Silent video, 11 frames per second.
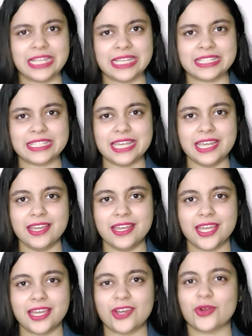Easy?
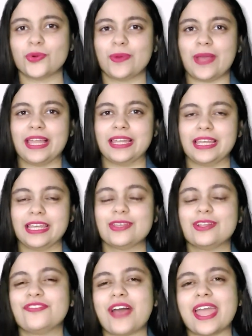Well,
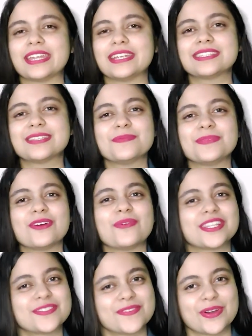you'll find it simpler
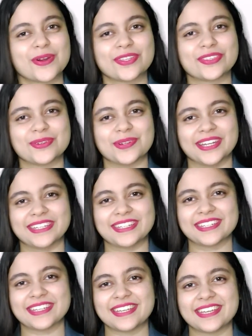once we go through
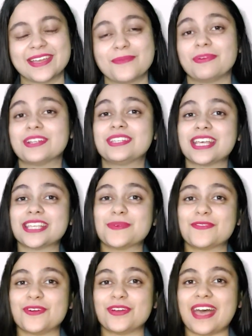it. But just
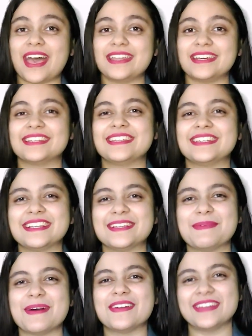before that, a
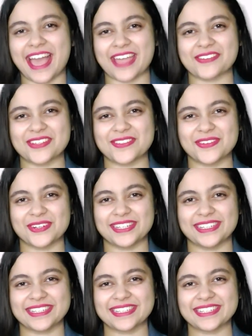little about Language
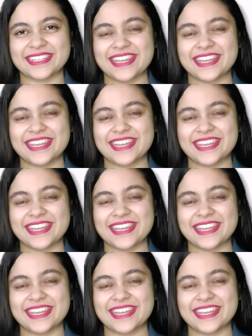Fluent.